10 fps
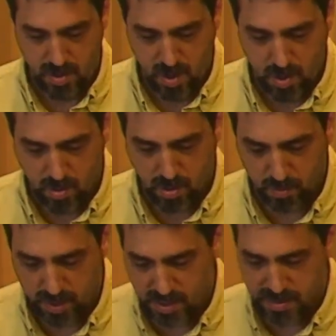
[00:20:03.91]
Or are
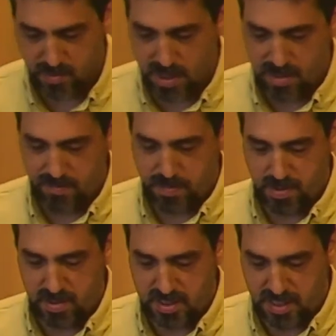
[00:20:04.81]
we, as Randolph
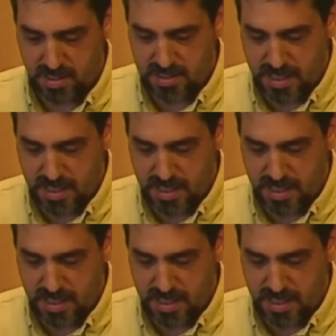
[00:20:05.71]
Byrne states,